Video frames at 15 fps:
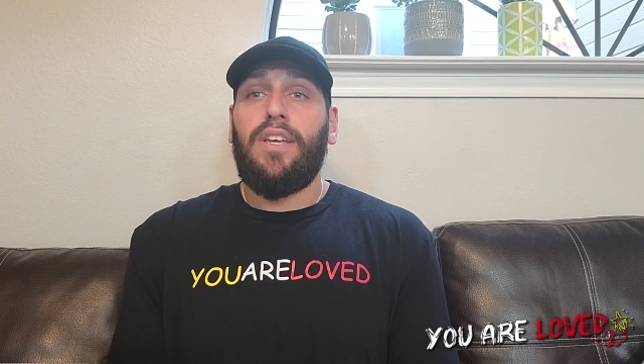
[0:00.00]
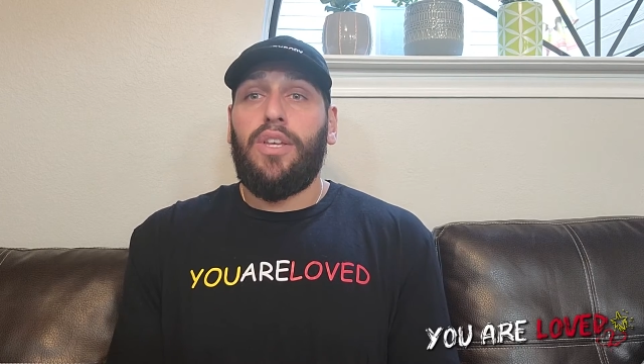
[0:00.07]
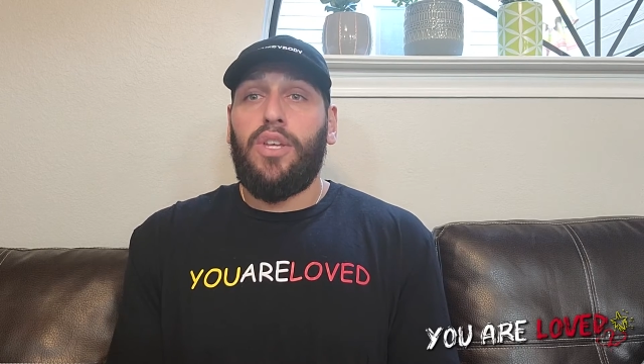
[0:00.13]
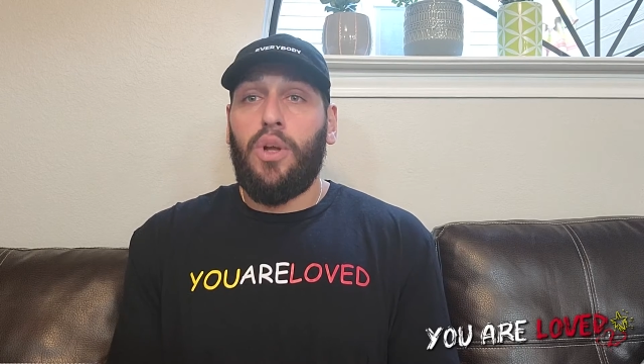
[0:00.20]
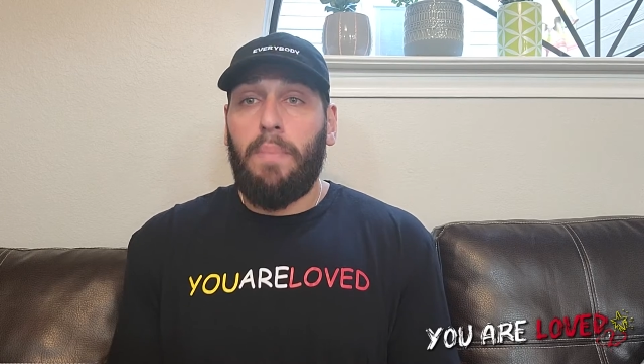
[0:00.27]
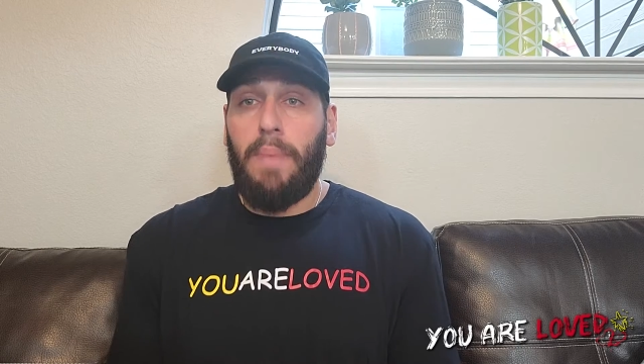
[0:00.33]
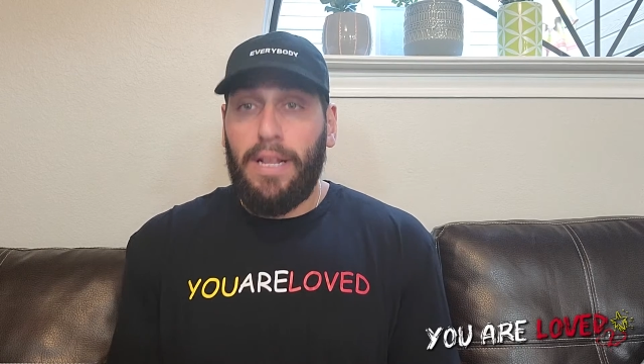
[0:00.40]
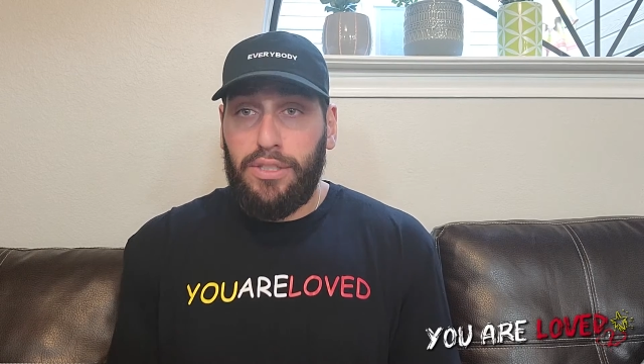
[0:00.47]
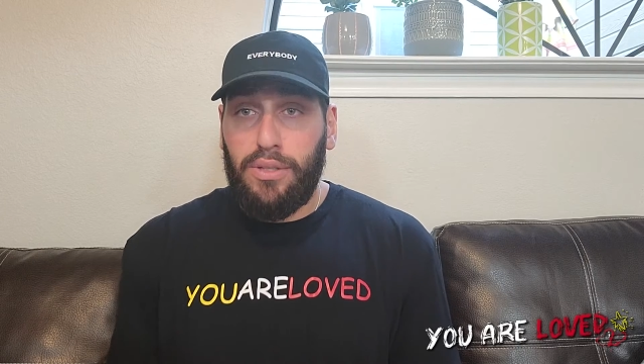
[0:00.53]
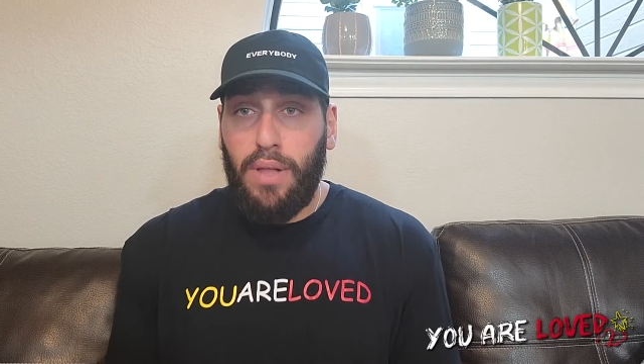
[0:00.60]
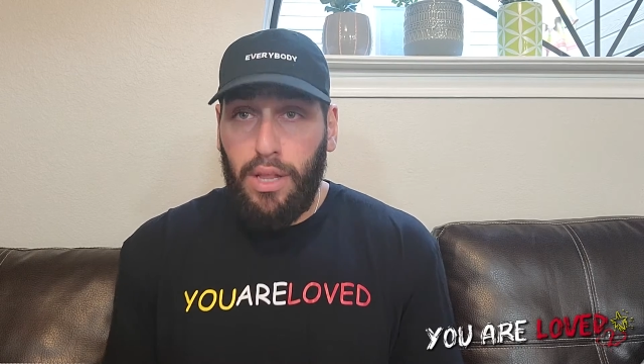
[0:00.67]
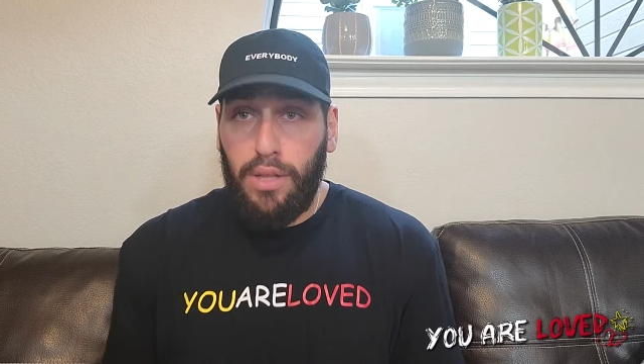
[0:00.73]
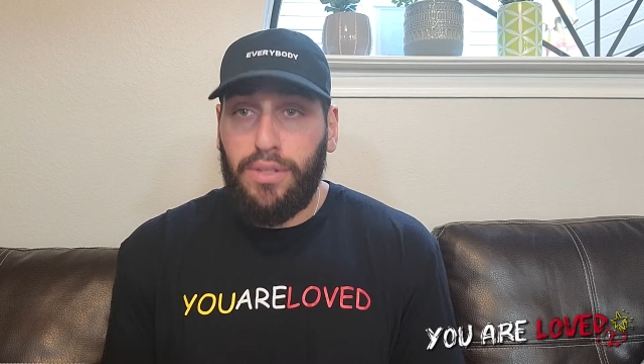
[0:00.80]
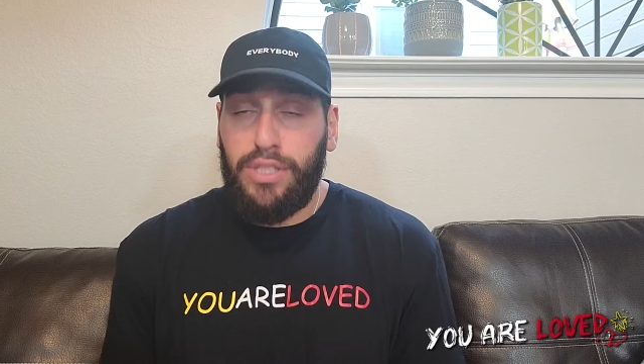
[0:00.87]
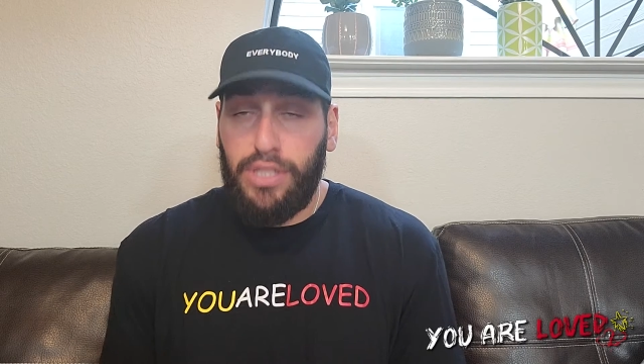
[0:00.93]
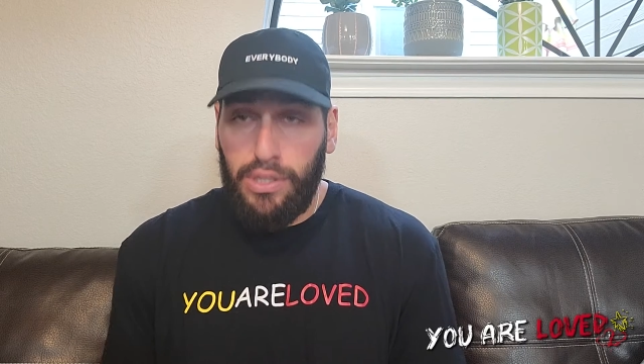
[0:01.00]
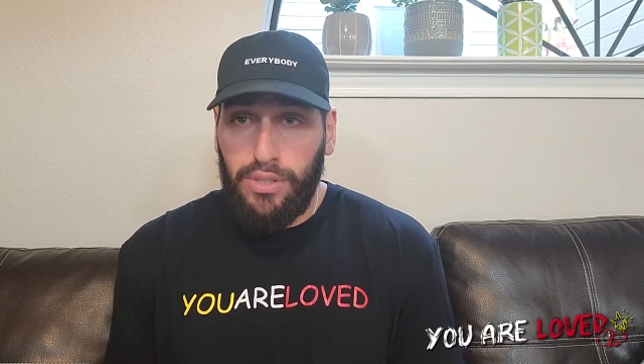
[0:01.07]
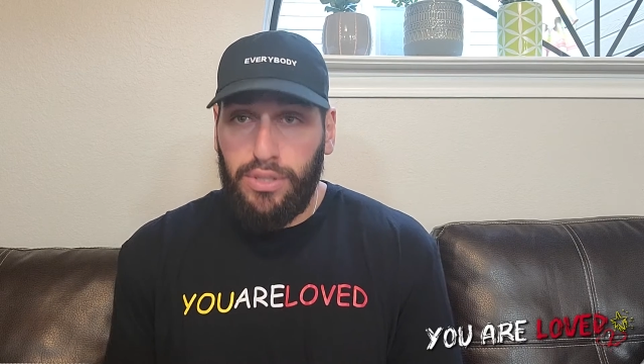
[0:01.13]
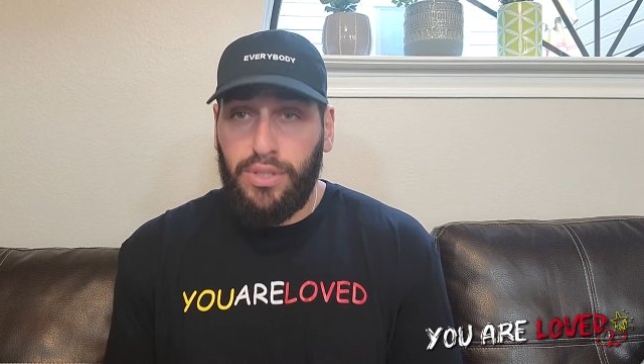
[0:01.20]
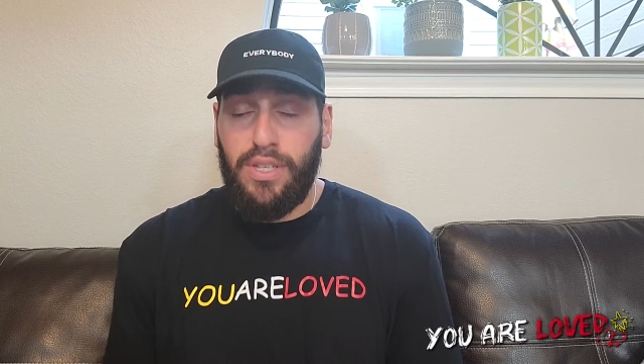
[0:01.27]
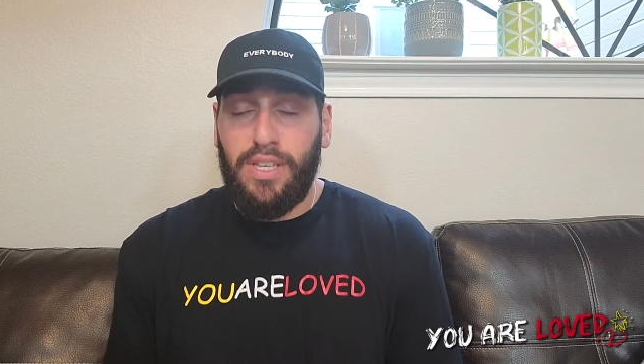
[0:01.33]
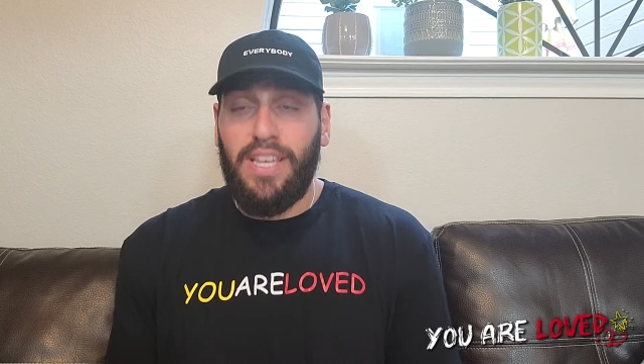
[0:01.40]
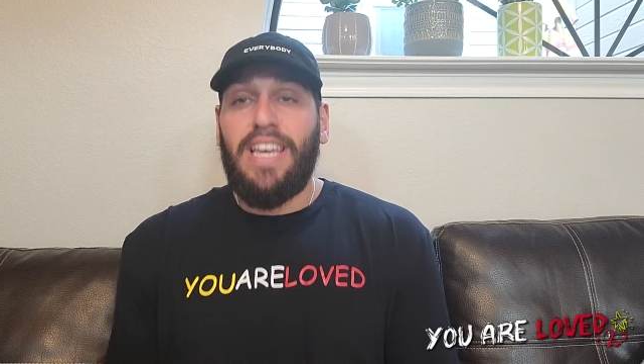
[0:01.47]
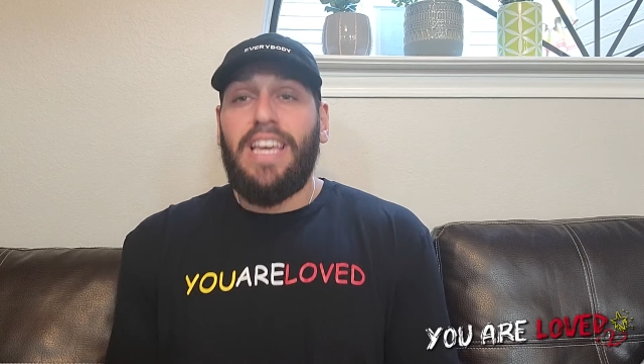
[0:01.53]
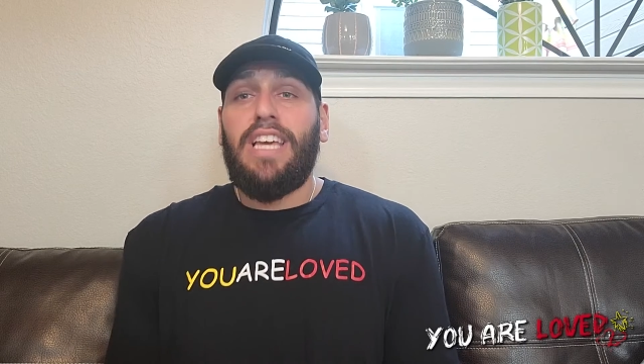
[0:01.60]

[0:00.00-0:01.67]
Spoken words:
your mental health seriously.